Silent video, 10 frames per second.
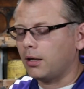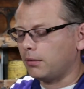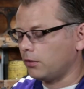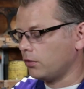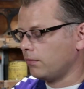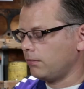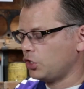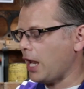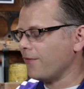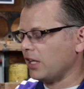the
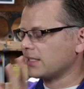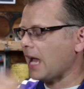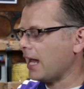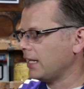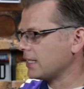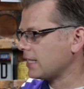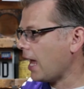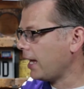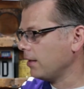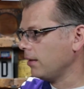shavings got
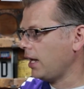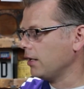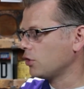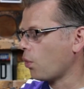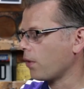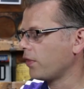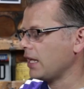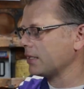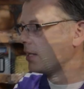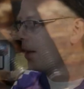inside and tore things